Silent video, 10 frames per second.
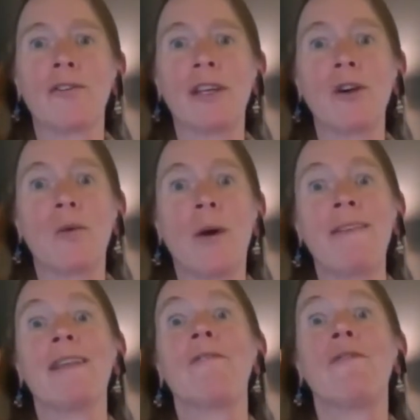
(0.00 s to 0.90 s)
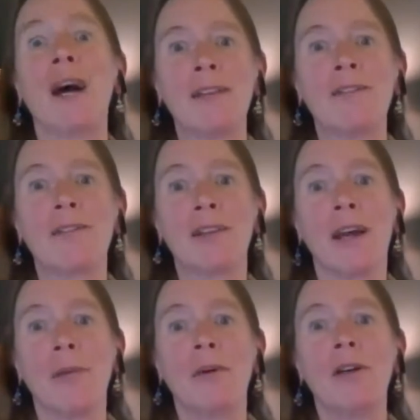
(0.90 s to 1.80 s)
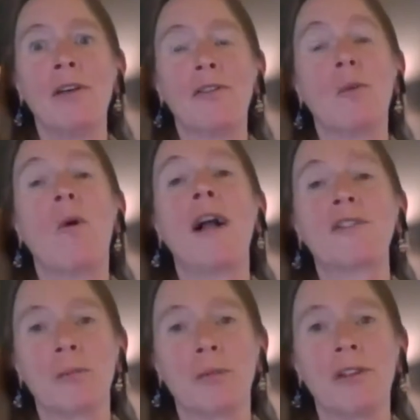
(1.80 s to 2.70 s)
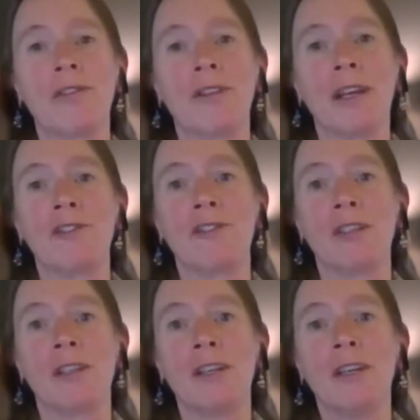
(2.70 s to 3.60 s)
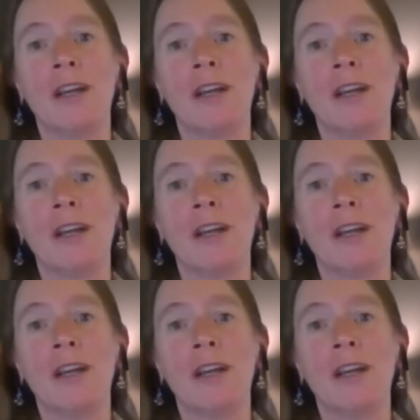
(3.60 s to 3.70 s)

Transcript: in a way that invites them to watch the presentation